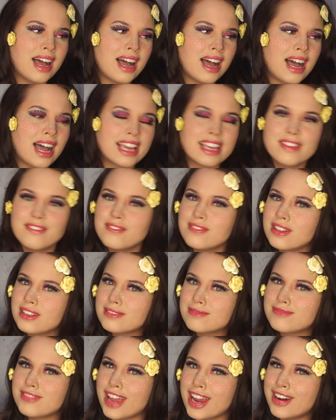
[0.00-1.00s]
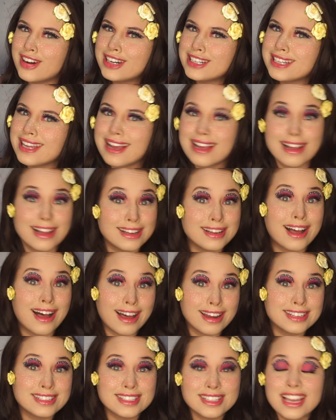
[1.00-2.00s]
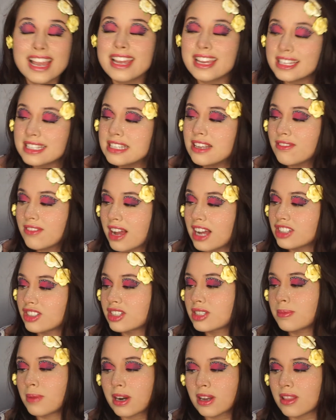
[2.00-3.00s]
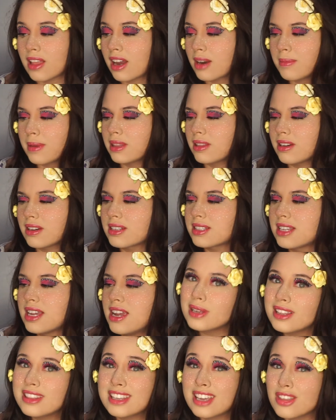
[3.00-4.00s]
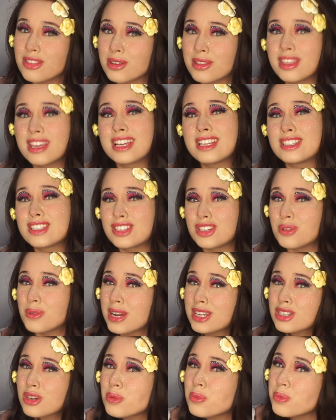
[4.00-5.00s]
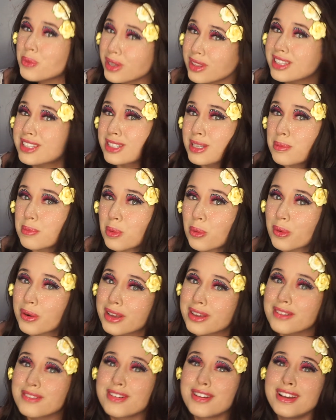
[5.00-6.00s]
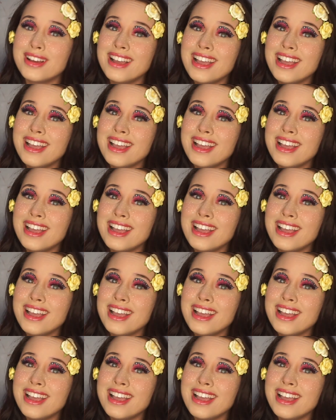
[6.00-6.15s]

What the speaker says: get very, honestly, I get self-conscious about a lot of my looks. But the other thing is, you guys are really supportive.